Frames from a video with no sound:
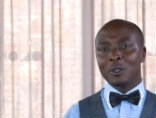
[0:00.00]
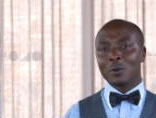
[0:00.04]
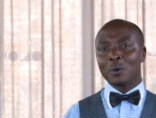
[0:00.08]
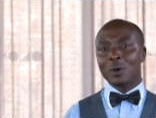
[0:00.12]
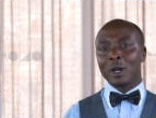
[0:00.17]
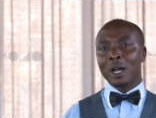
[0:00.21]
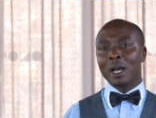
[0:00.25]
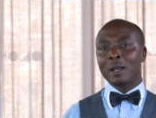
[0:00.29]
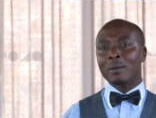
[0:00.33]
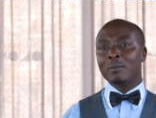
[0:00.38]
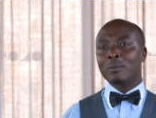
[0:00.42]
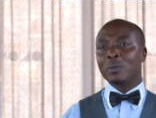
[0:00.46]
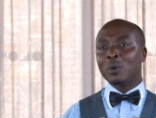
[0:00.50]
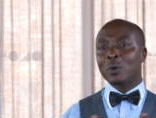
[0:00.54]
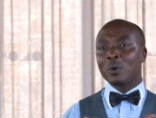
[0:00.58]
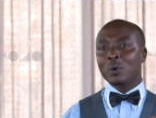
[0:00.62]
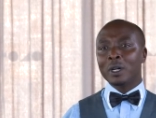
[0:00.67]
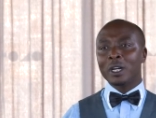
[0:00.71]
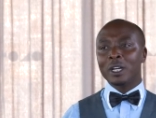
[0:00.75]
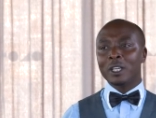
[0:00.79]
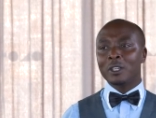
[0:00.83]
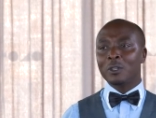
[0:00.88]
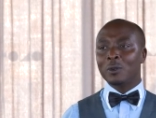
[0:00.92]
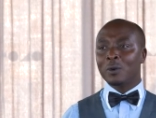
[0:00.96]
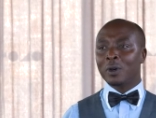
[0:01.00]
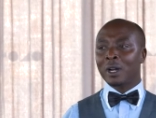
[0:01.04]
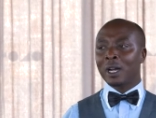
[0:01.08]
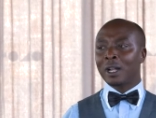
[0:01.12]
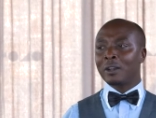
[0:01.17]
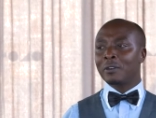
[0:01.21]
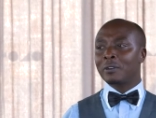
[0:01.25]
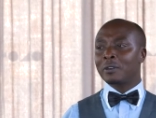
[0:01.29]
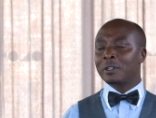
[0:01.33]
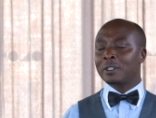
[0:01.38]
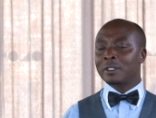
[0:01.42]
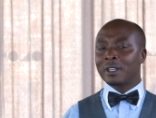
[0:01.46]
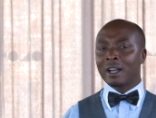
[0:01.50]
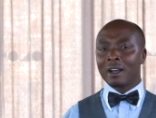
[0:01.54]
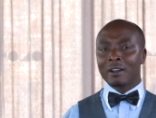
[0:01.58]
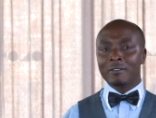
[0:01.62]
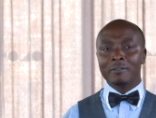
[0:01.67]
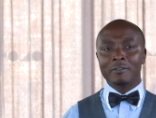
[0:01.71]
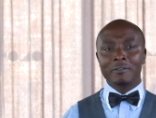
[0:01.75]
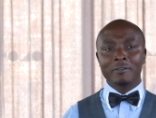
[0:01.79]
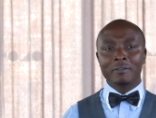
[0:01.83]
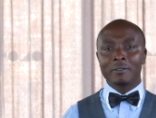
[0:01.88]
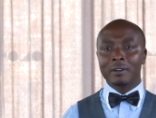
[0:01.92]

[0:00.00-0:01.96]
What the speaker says: can book, you can reserve